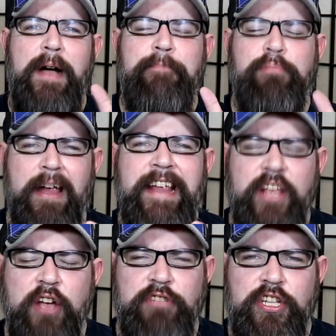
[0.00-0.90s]
my
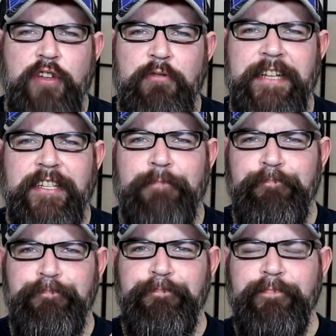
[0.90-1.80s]
brain goes to is
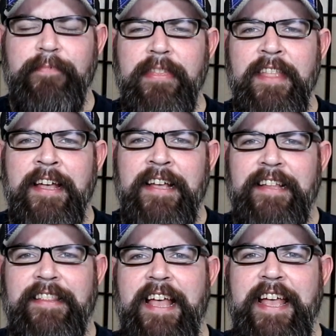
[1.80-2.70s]

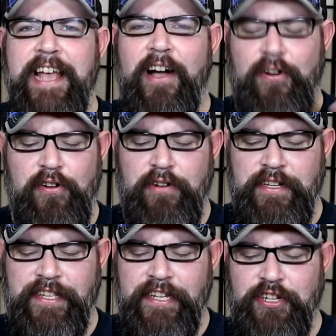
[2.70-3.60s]
they are
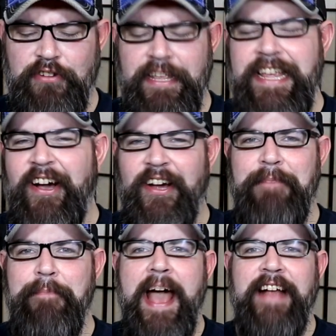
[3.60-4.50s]
essentially
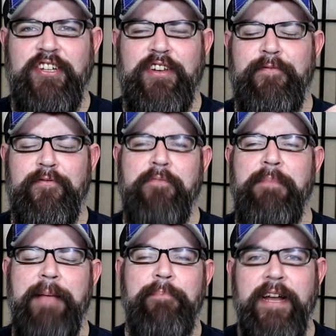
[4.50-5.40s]
unmatched for
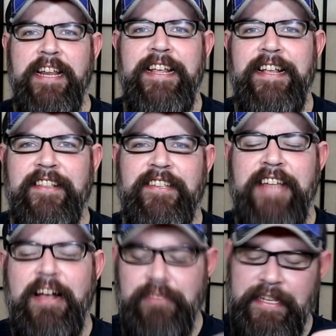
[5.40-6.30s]
my money in the
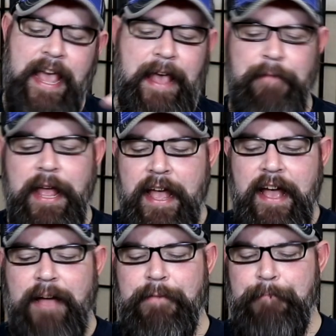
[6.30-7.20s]
stouts game.
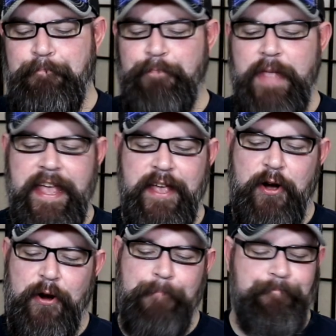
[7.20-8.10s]
I mean, they
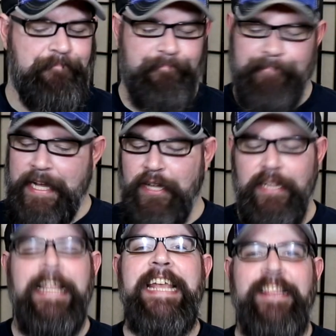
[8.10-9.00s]
are
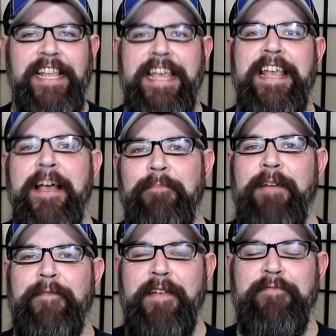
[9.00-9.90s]
cleanly
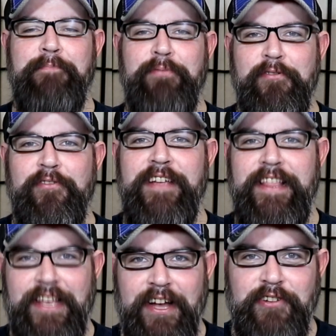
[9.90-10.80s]
my favorite brewer
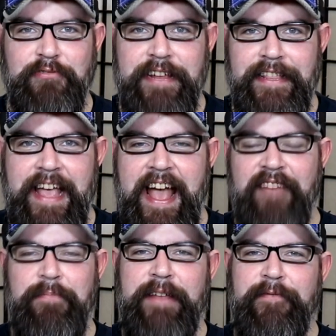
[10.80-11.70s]
in the country. They
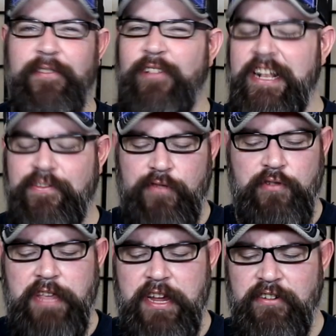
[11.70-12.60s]
have been for the last
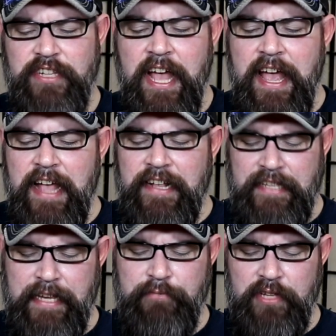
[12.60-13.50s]
few years. It
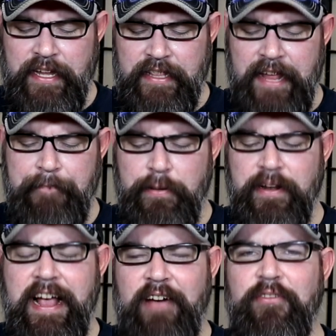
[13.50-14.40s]
seems like they
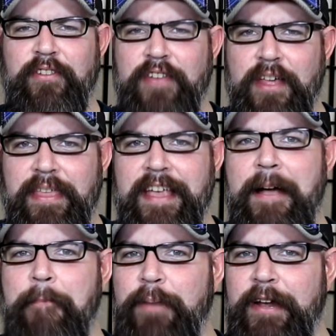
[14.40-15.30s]
put out
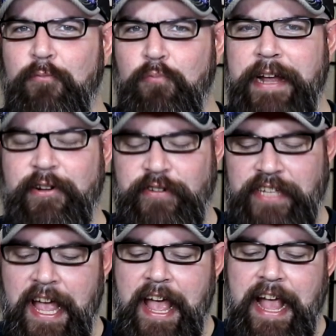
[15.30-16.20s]
nothing but
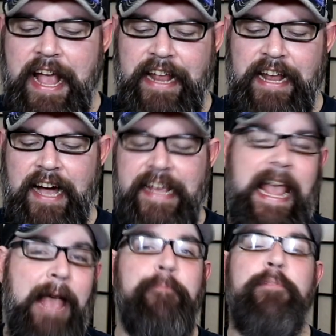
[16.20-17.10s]
winners. And I
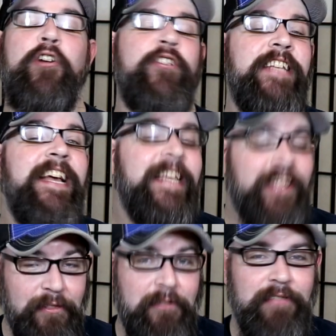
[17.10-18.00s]
am
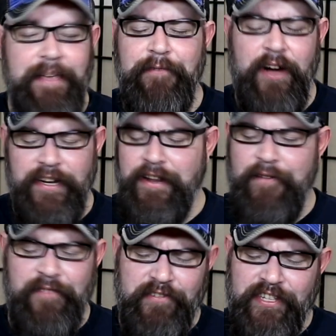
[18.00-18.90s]
particularly fond
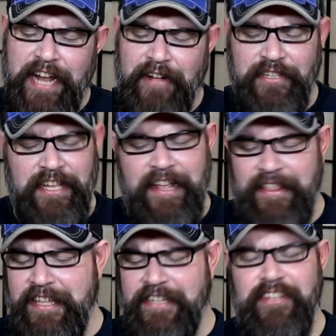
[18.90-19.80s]
of their stouts.
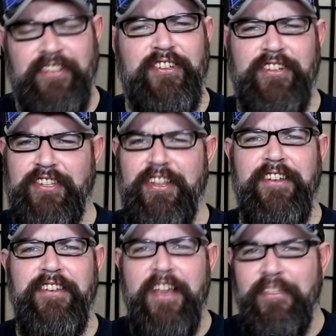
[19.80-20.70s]
And this is just
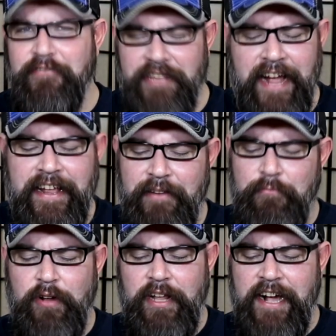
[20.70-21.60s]
another
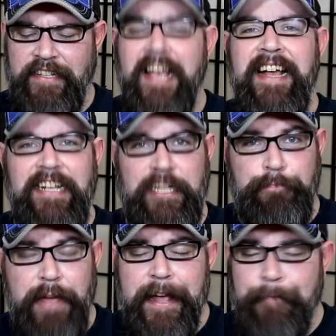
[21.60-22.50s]
decadent one, guys. It's
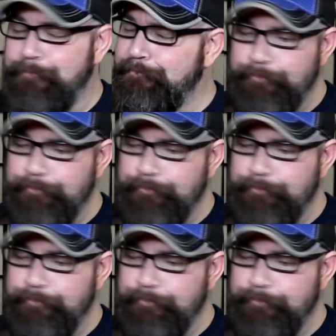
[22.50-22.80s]
big.